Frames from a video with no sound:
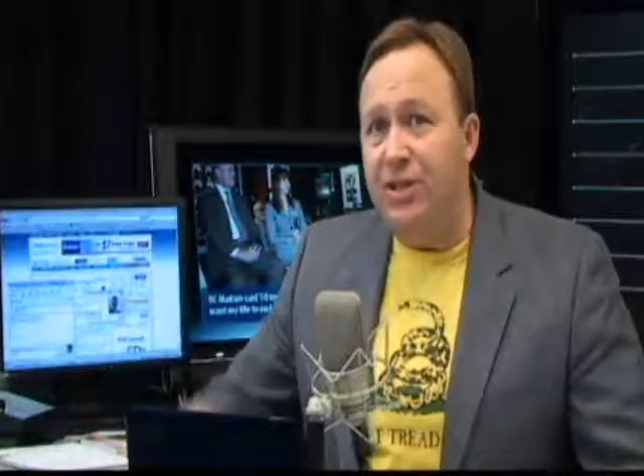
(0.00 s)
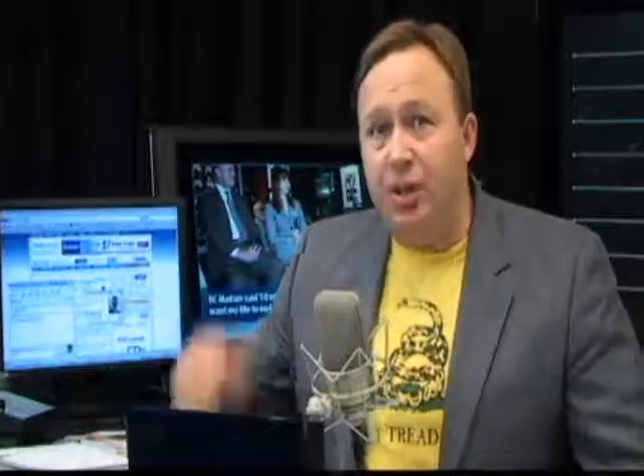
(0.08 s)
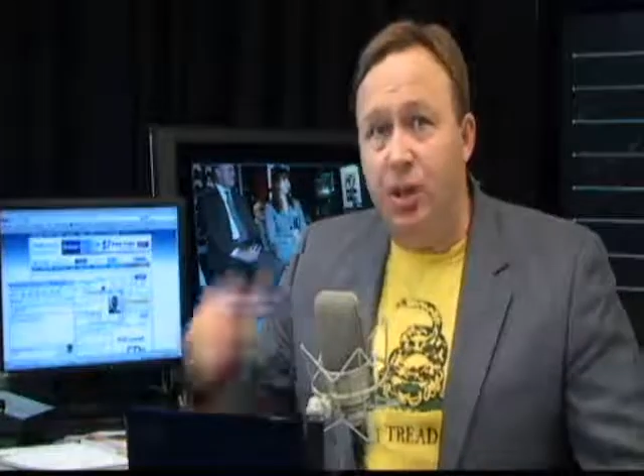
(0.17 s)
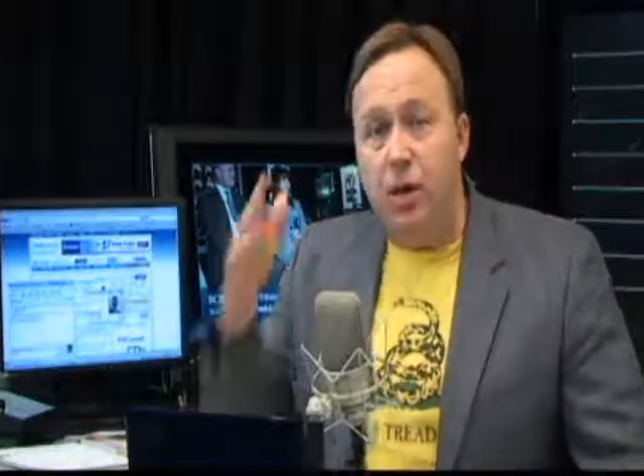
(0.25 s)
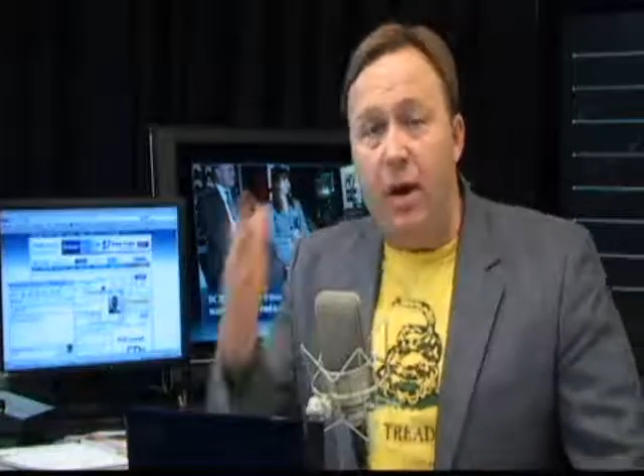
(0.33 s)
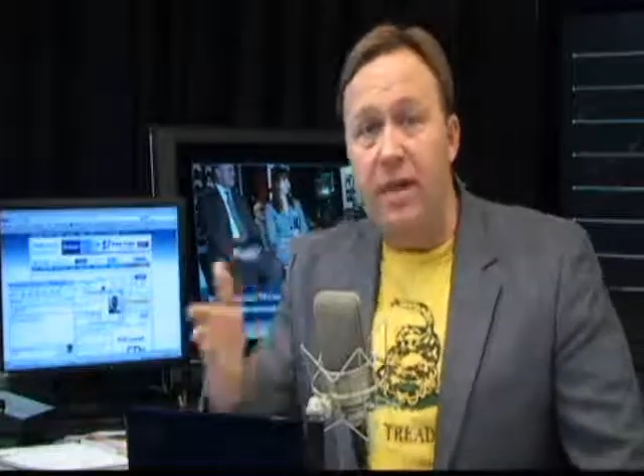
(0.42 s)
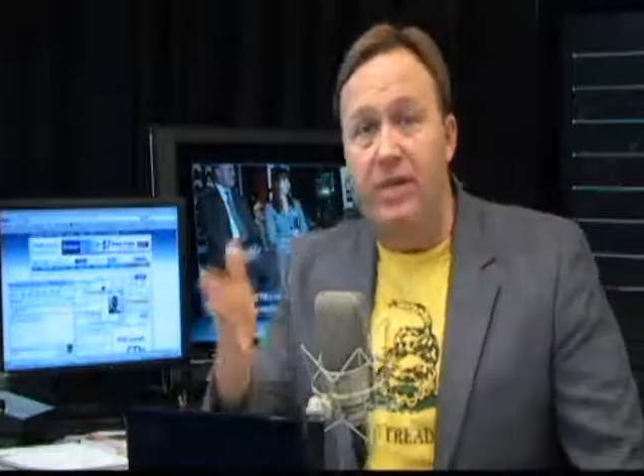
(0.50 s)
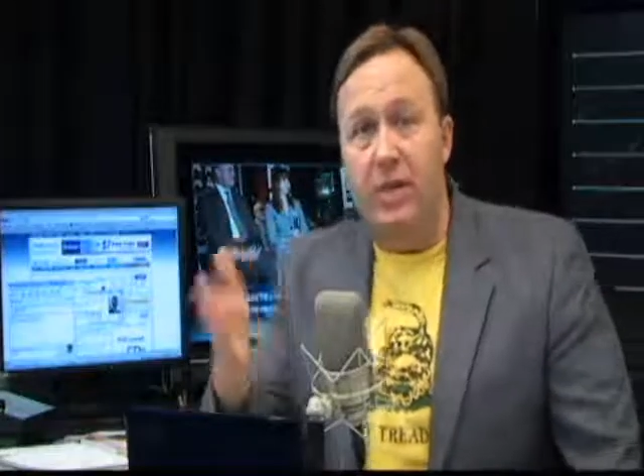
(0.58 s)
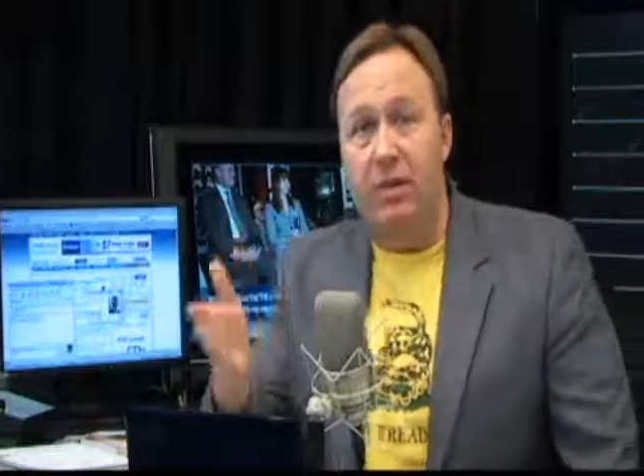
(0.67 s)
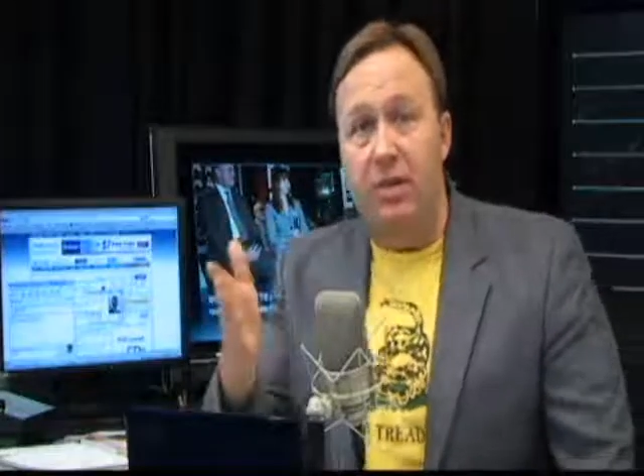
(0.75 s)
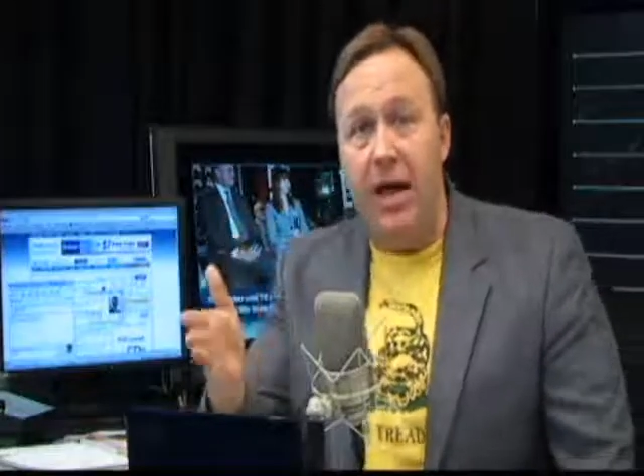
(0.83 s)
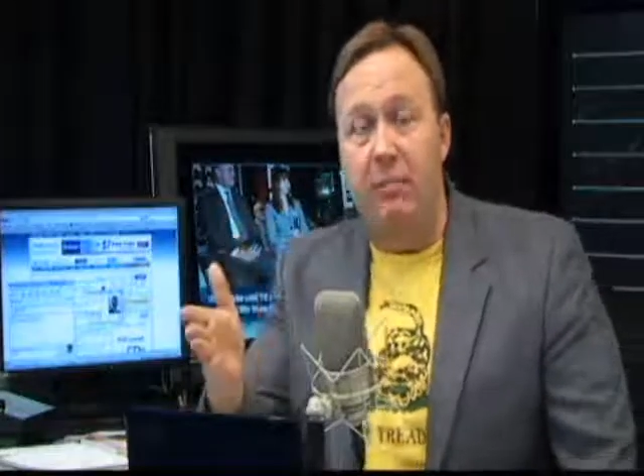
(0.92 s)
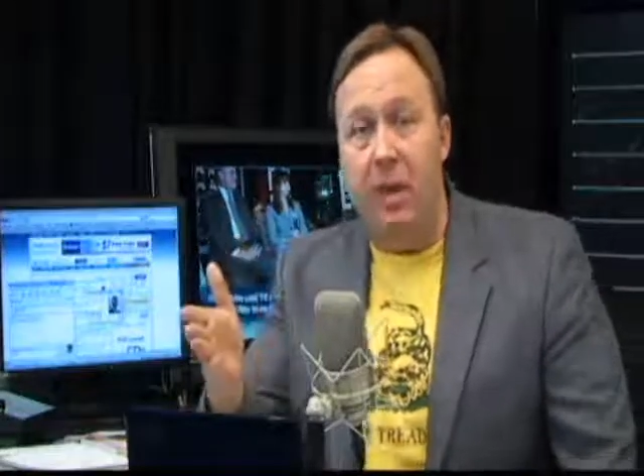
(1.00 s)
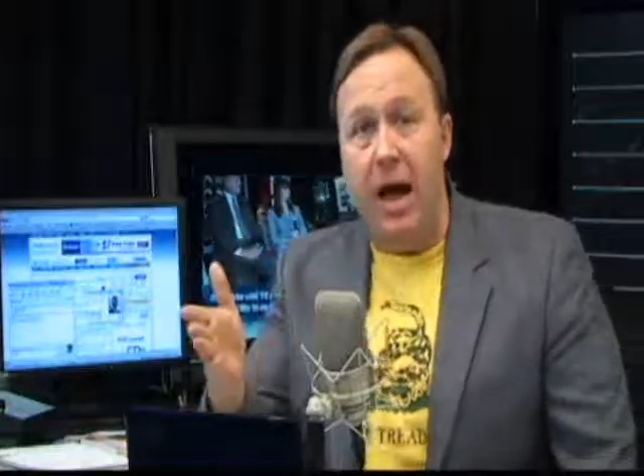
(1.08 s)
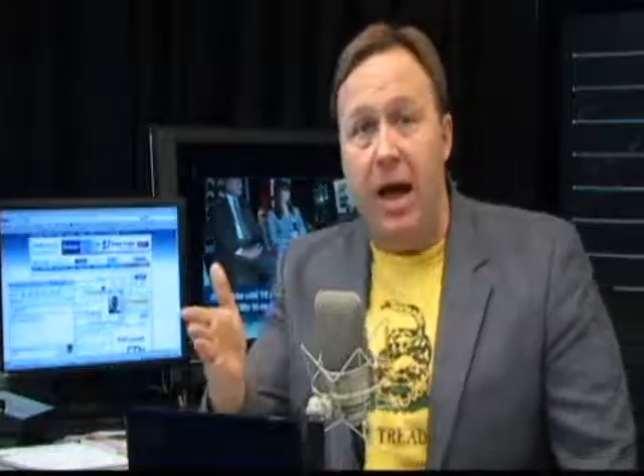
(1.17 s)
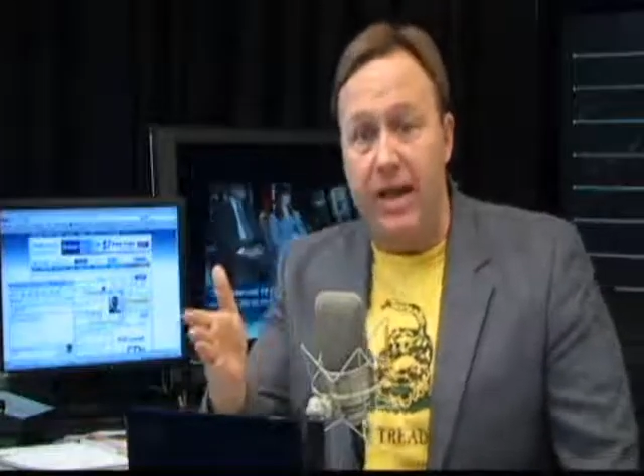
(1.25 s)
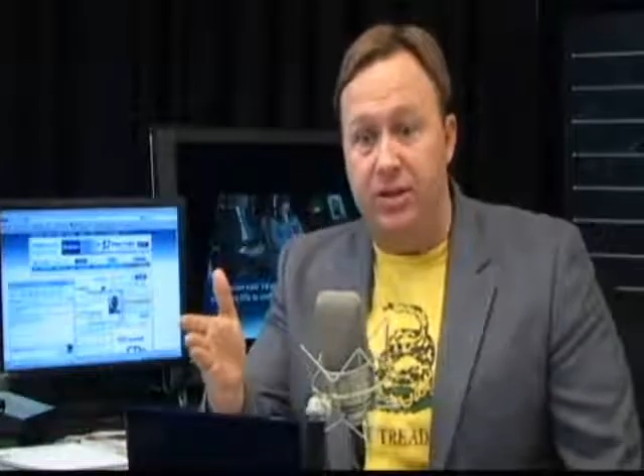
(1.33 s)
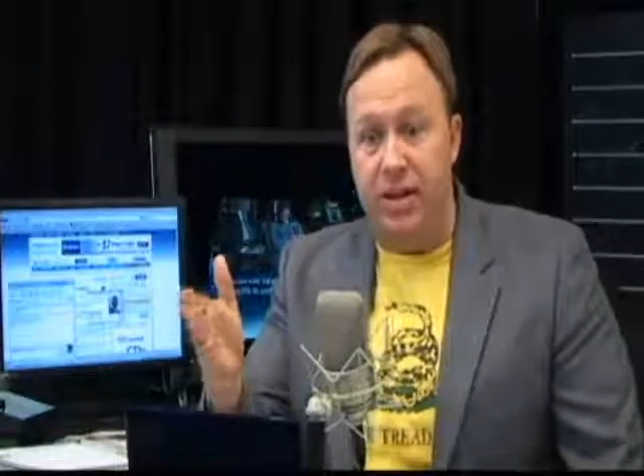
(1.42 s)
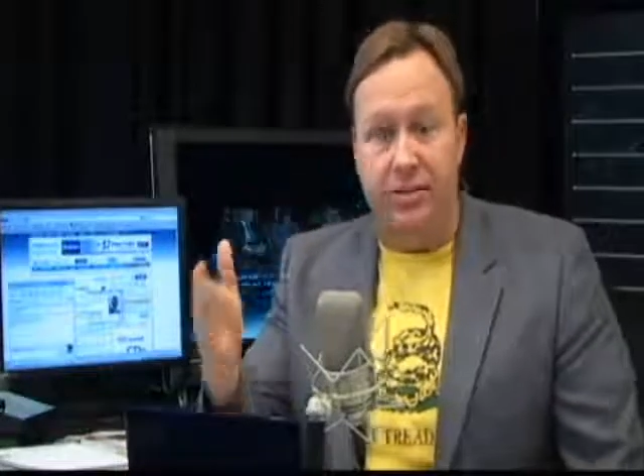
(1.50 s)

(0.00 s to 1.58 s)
that's the crazy thing, Mike,